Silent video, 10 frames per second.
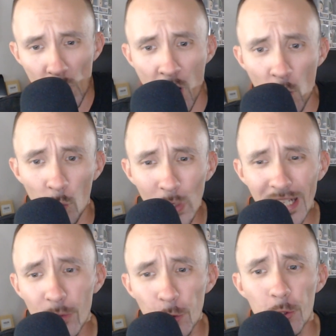
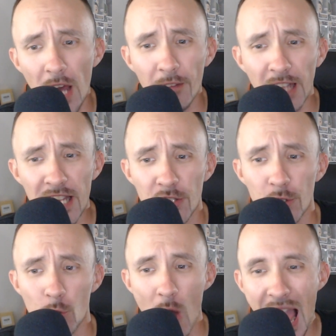Read through notifications
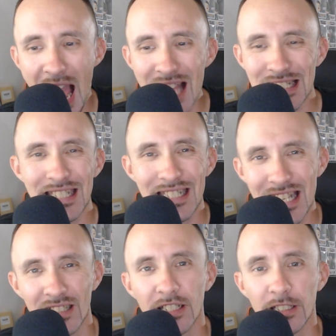you
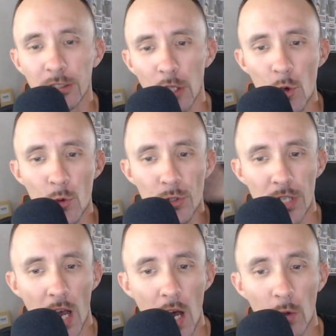accidentally closed.
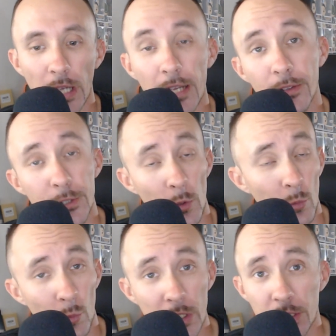Oh, okay. So,
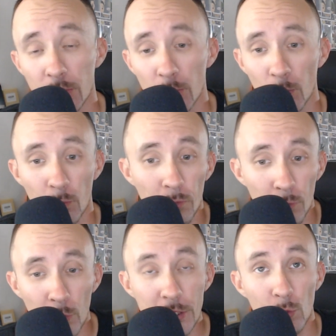which
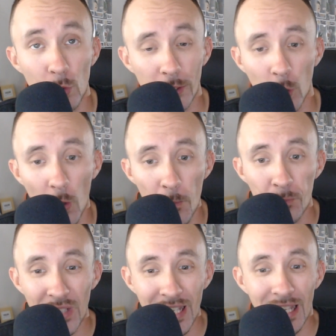is really cool.
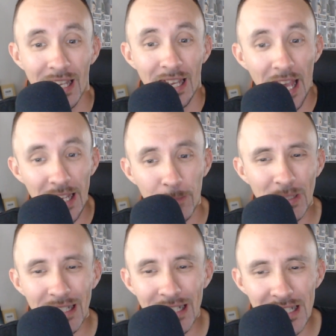It can
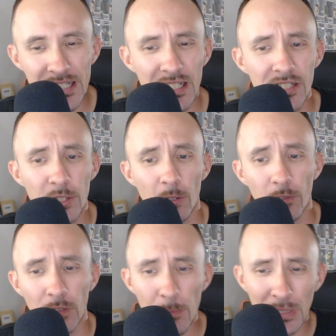be easy to
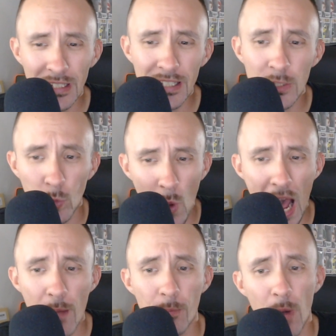flippantly
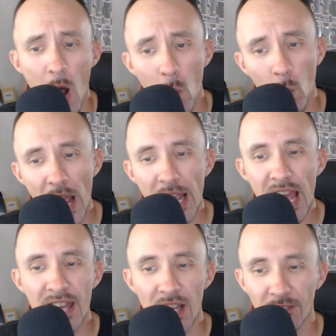swipe away
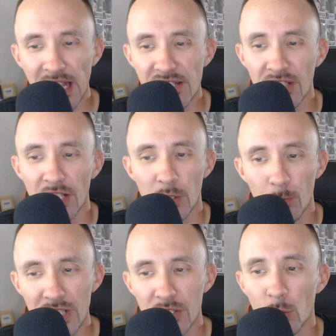a notification that you
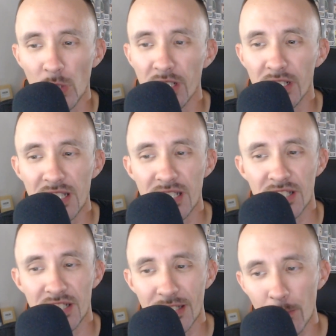meant to read. It is
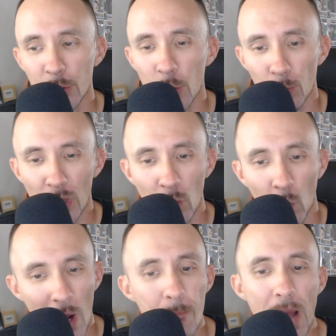simple to bring
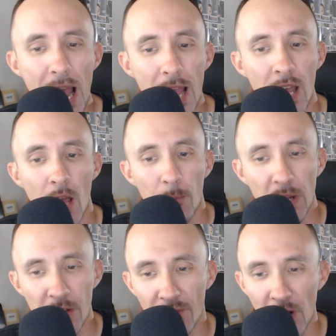one back, but
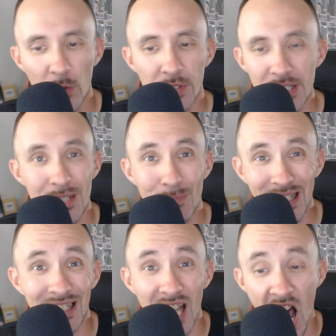your phone doesn't make
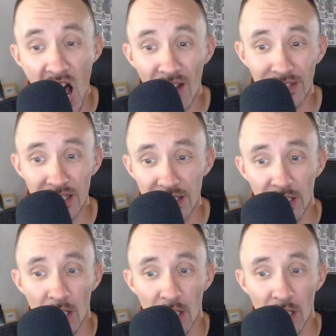it obvious.